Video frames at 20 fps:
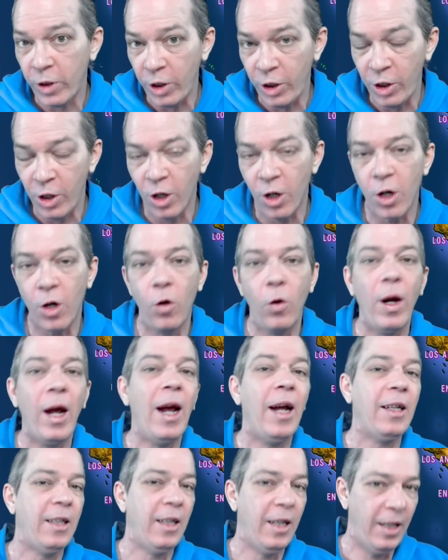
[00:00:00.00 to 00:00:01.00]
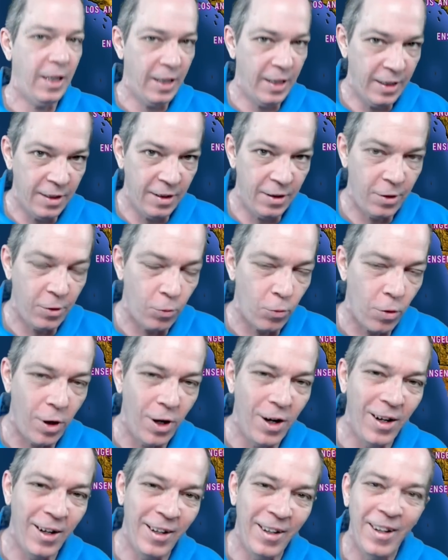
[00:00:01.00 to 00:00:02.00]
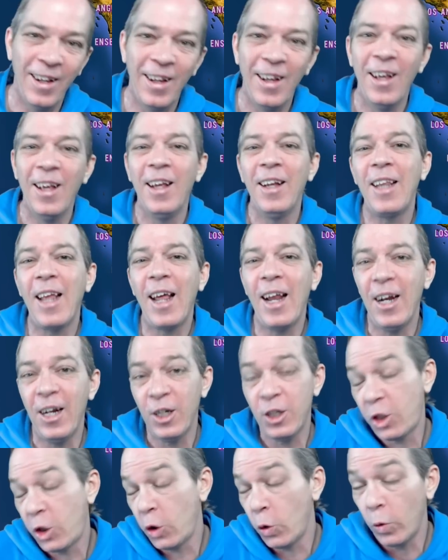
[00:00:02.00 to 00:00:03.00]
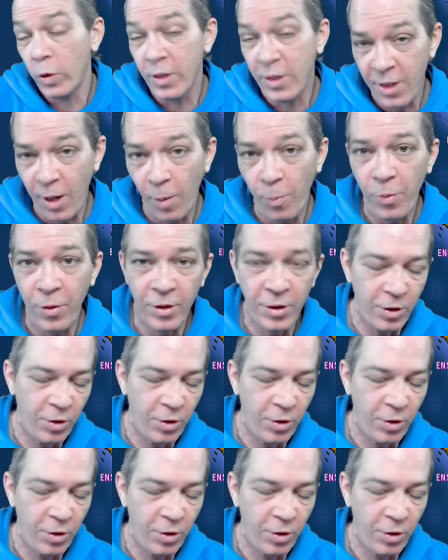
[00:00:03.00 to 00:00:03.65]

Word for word: the Euro at the end of the run that it's doing something.